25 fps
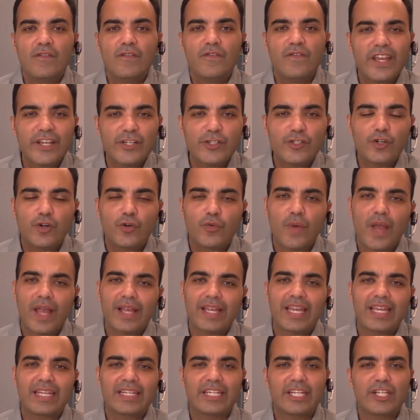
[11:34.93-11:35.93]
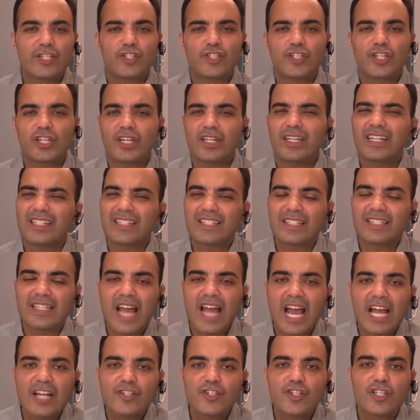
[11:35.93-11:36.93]
facial recognition, it's
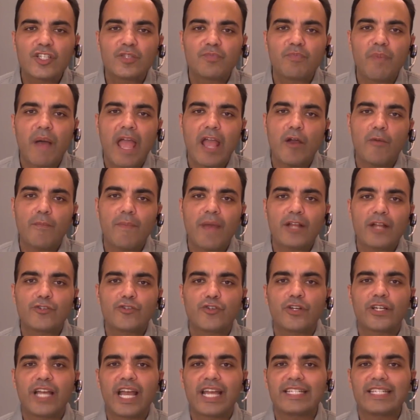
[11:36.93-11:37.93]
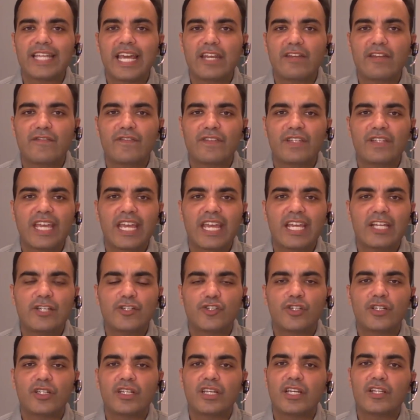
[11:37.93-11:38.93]
not just biometric
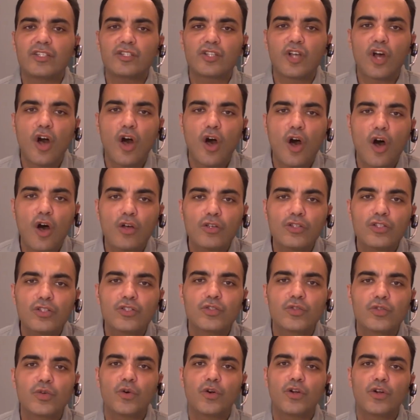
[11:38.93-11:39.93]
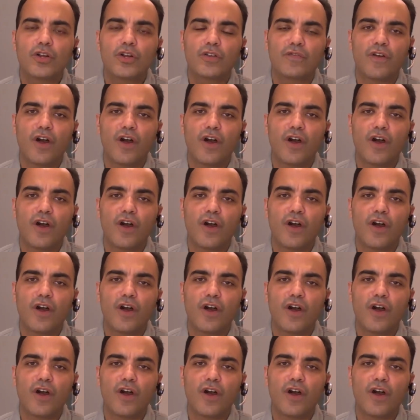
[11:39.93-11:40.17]
identification, it's all sorts